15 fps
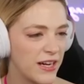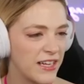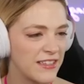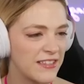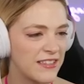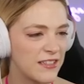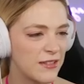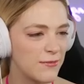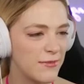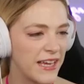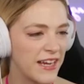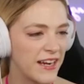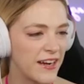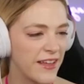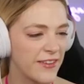wants to
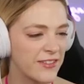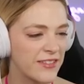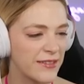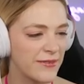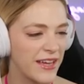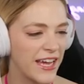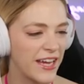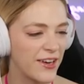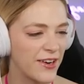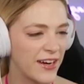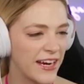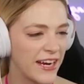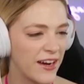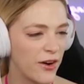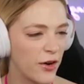make another sim
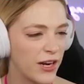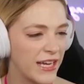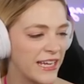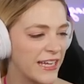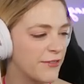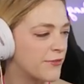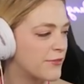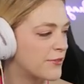angry or eat